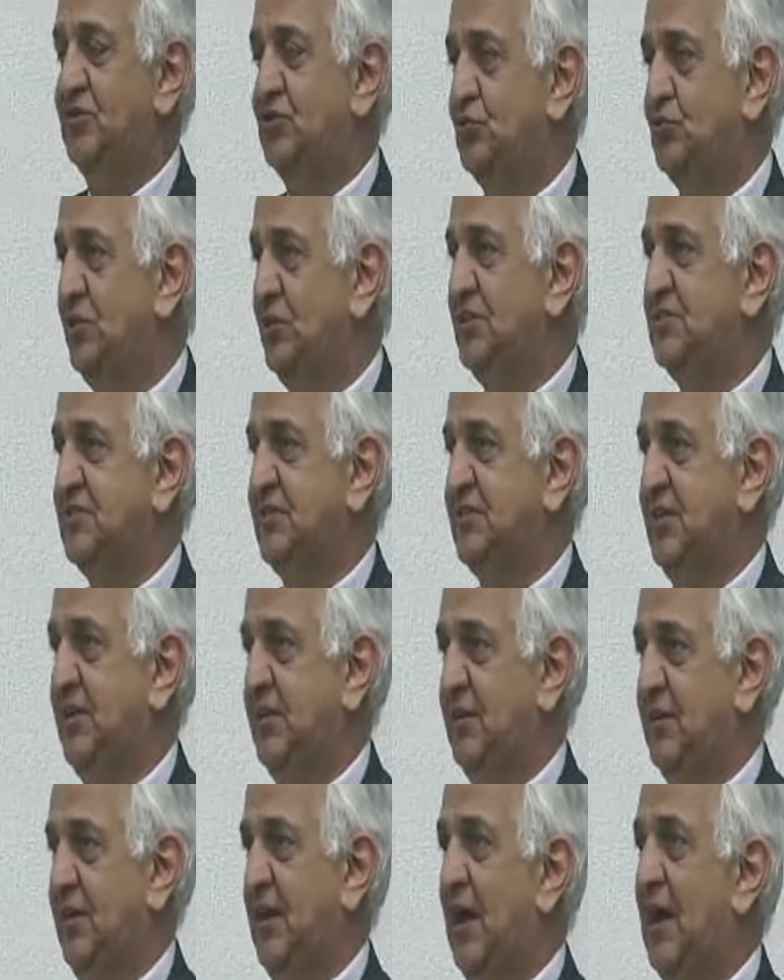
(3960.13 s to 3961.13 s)
truly
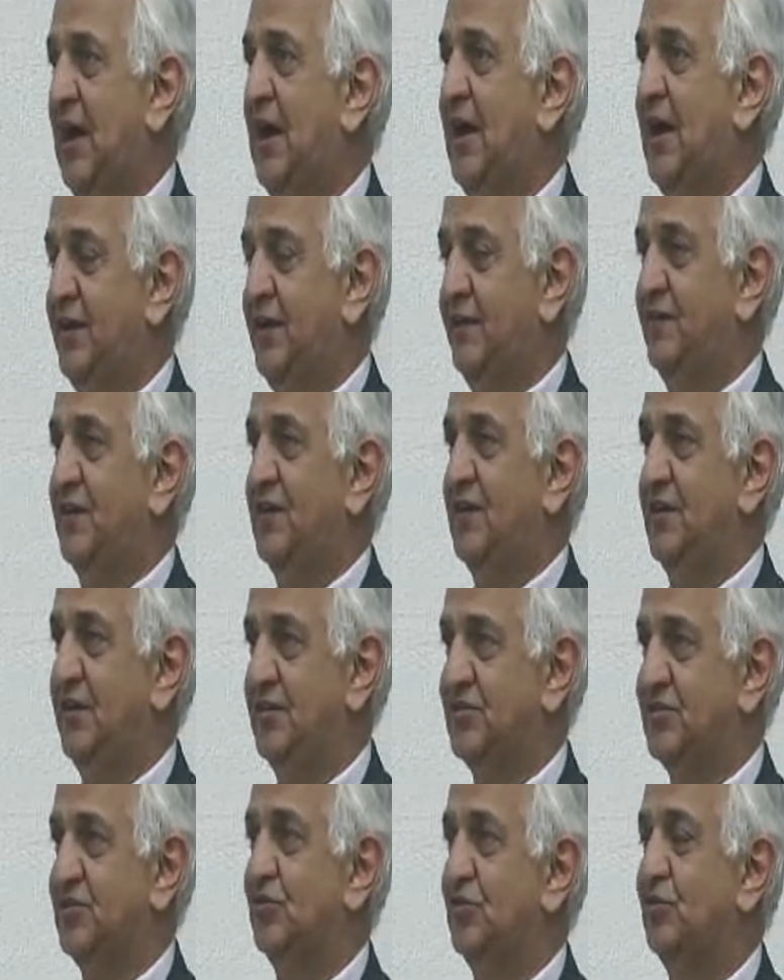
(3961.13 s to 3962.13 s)
say that I have at
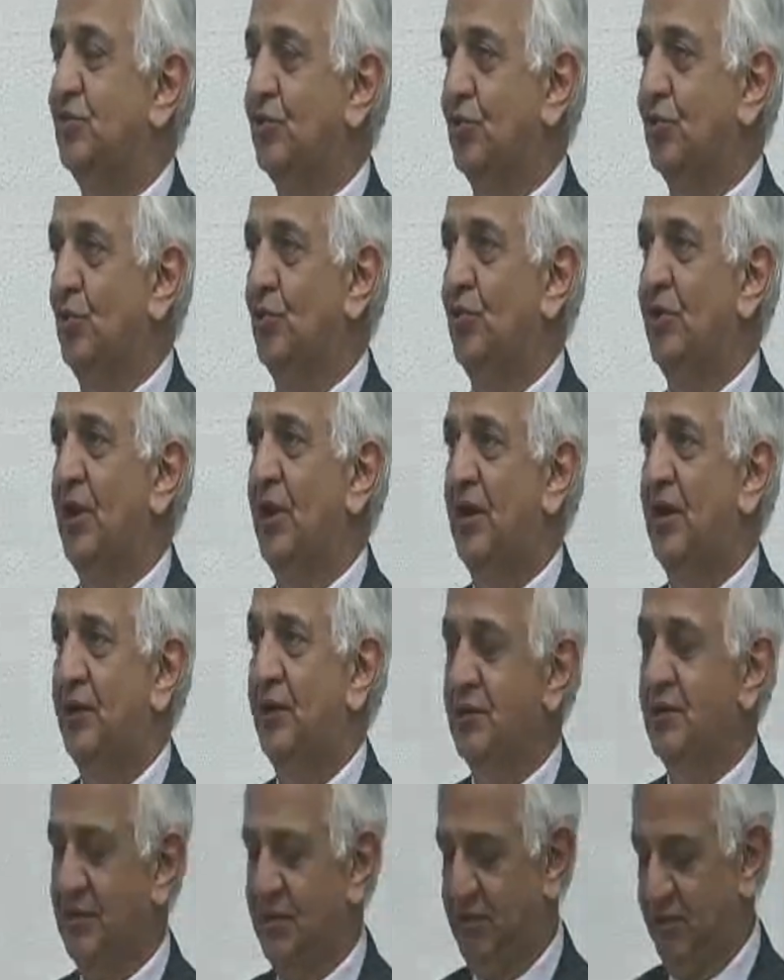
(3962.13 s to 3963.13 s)
least grown
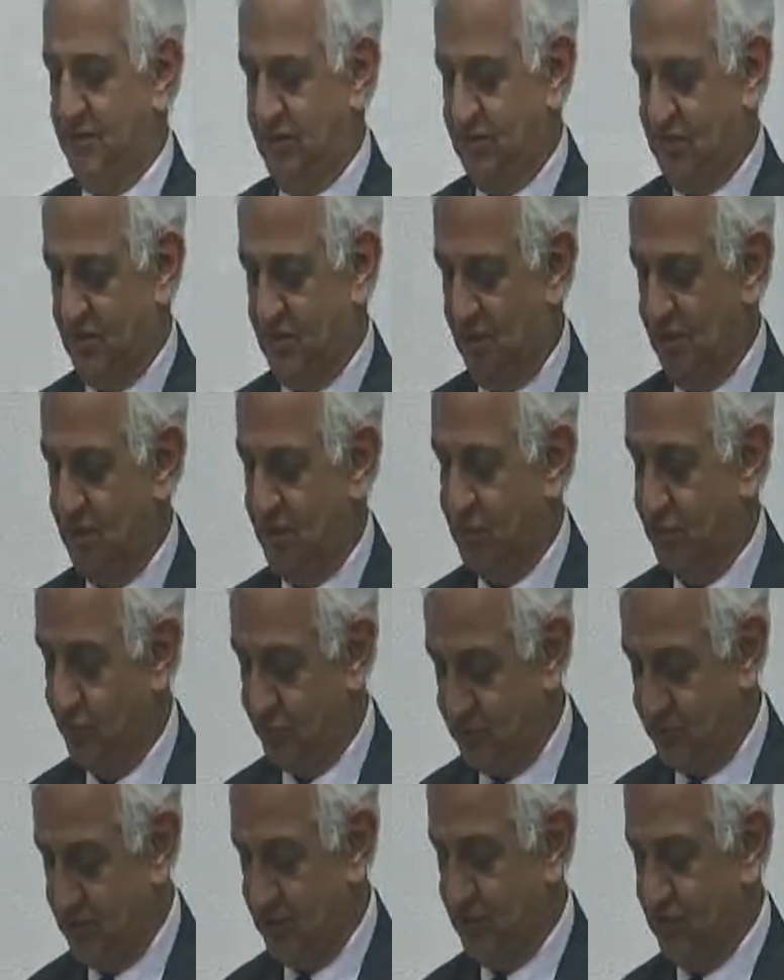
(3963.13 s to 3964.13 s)
under his
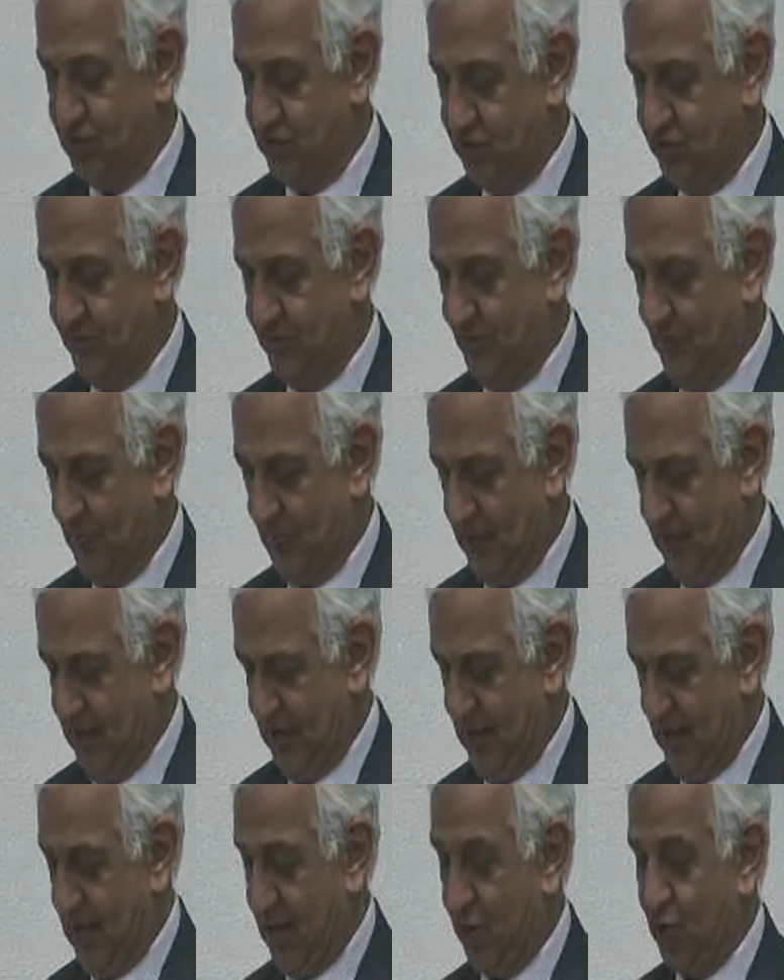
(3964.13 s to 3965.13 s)
tutelage.
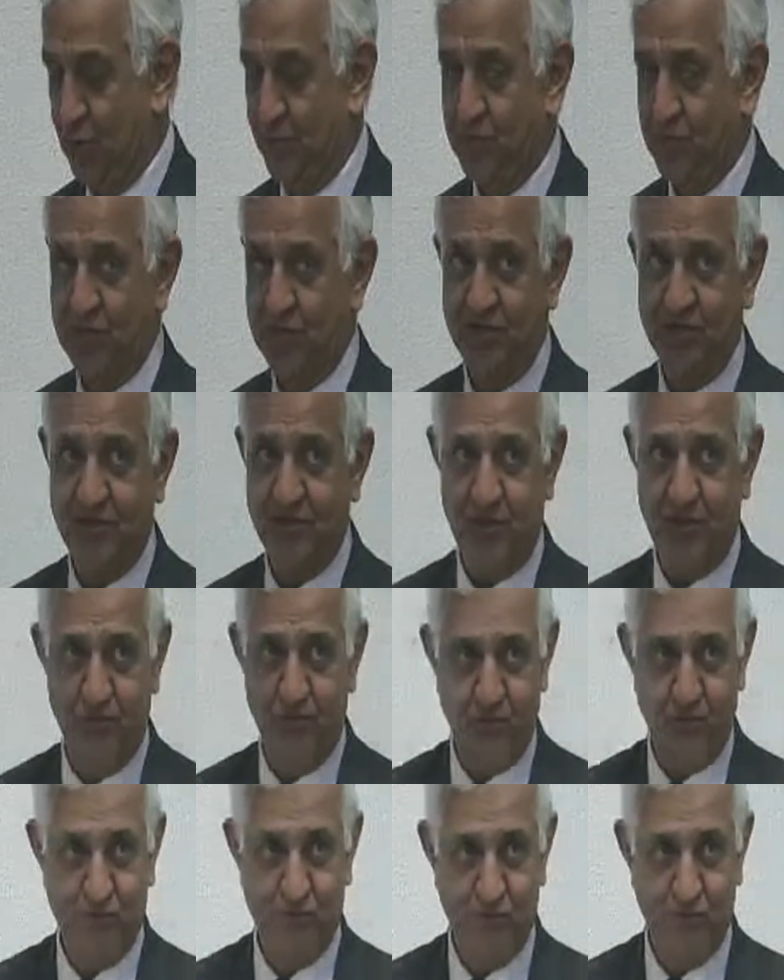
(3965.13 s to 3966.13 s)
I hope to
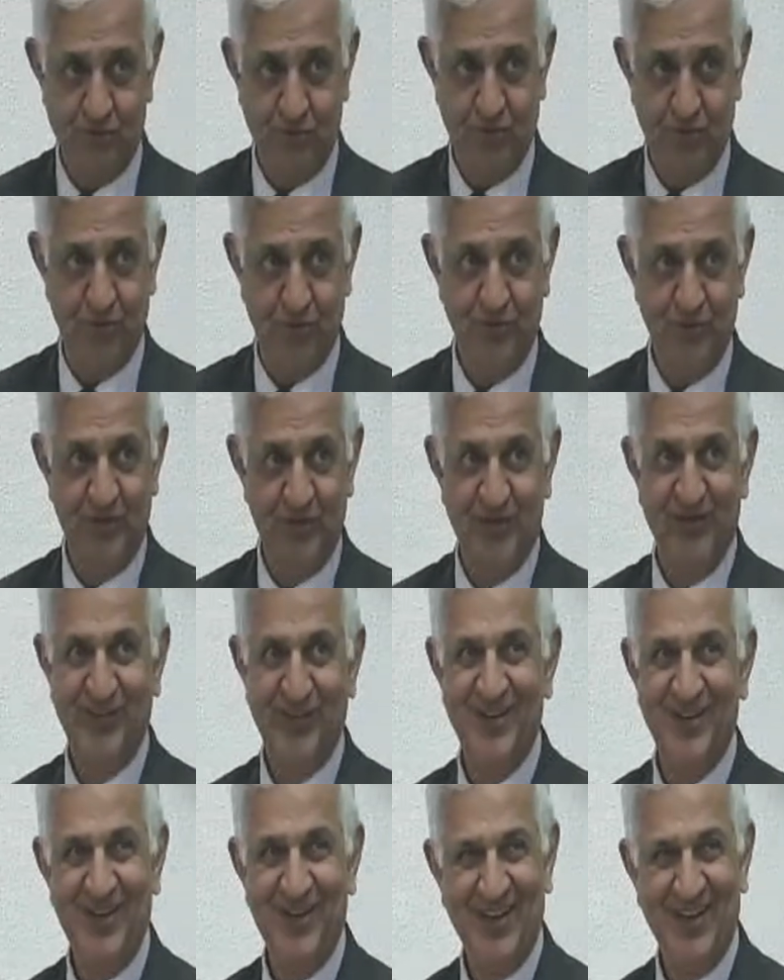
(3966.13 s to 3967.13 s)
continue to do so
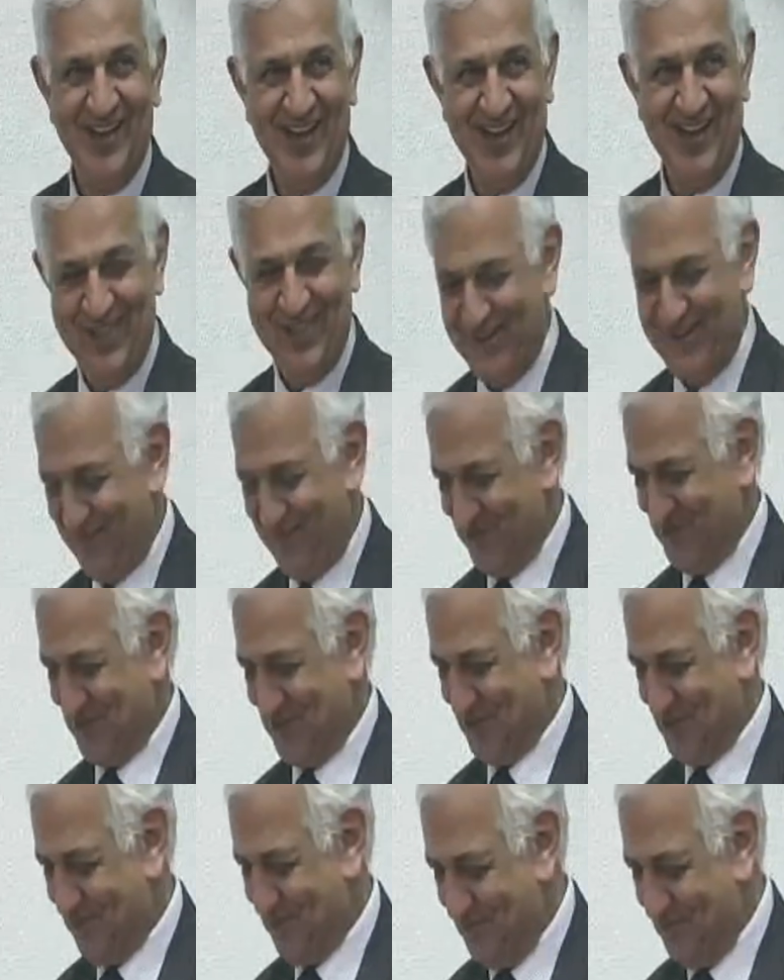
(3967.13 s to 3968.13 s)
in the
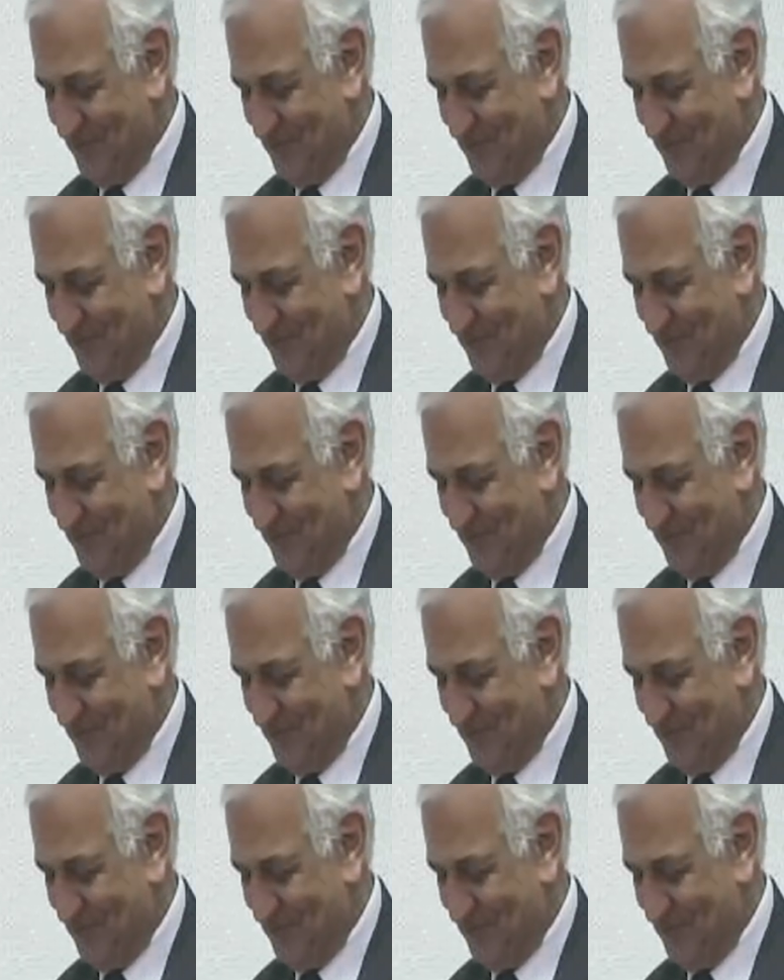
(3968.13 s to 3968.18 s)
future.